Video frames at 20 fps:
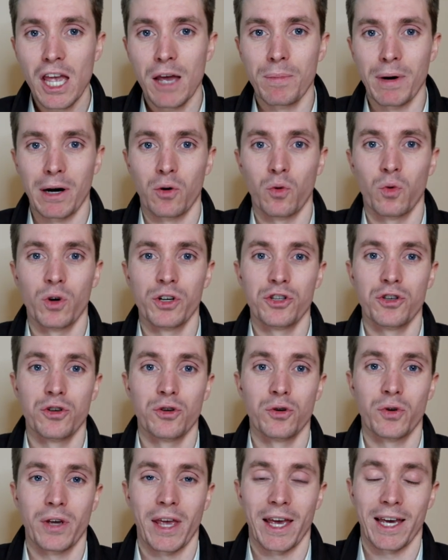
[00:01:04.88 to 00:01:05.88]
about what
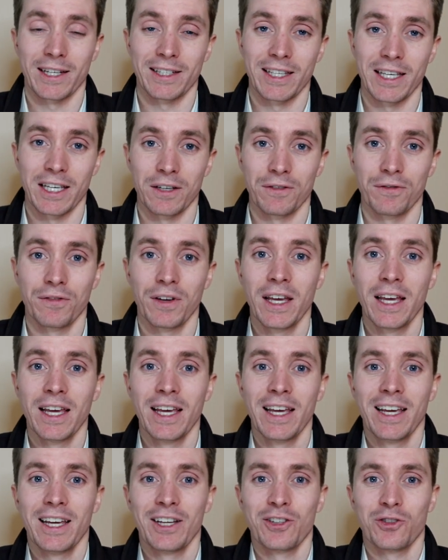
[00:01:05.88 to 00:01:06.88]
you can give
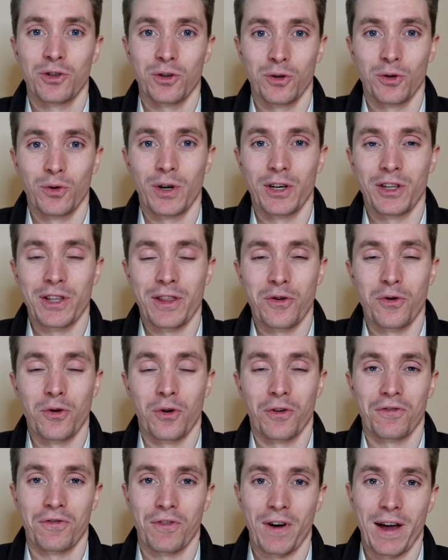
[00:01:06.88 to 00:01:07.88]
to
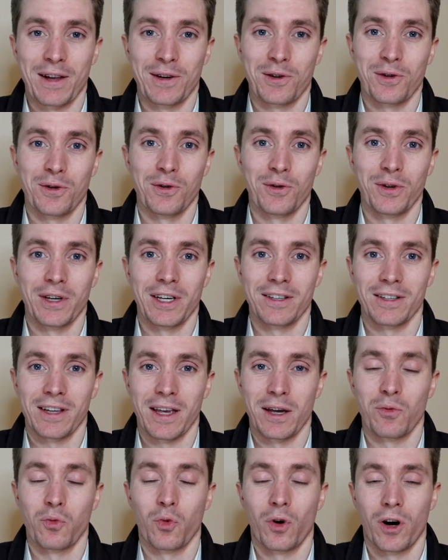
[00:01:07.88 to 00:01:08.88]
your friend who is
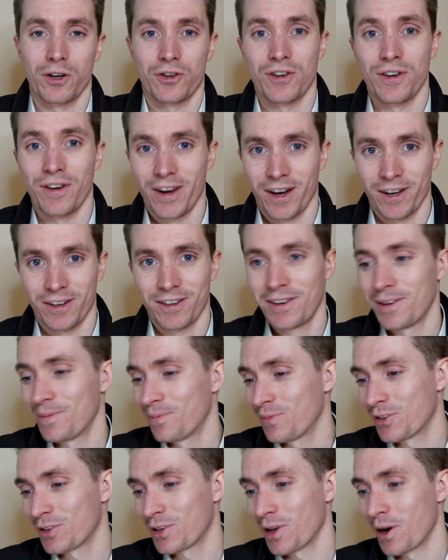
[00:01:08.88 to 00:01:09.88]
a watch nut.
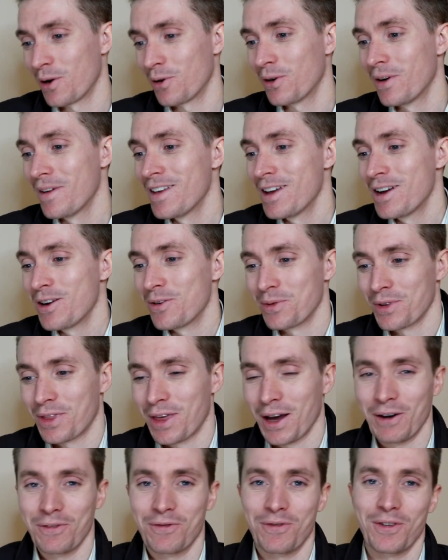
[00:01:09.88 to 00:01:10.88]
So
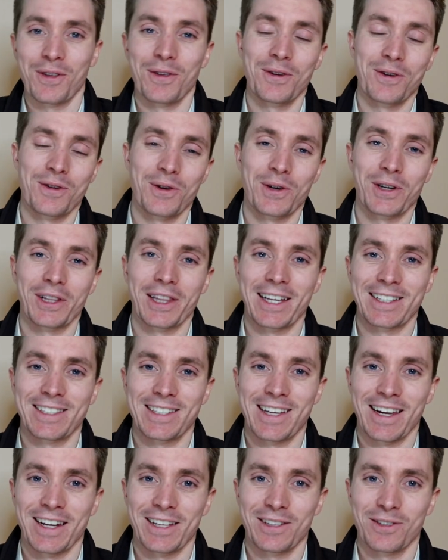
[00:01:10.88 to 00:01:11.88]
without further ado,
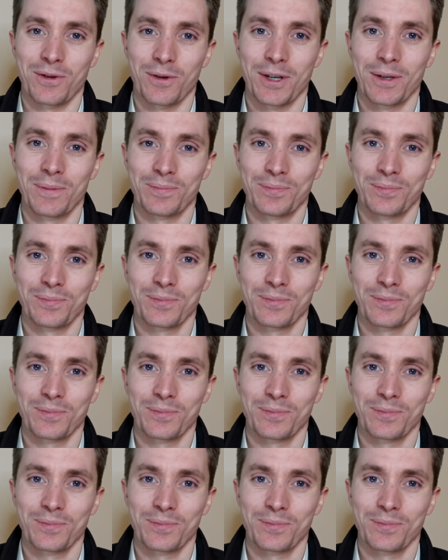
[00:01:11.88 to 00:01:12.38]
let's get into it.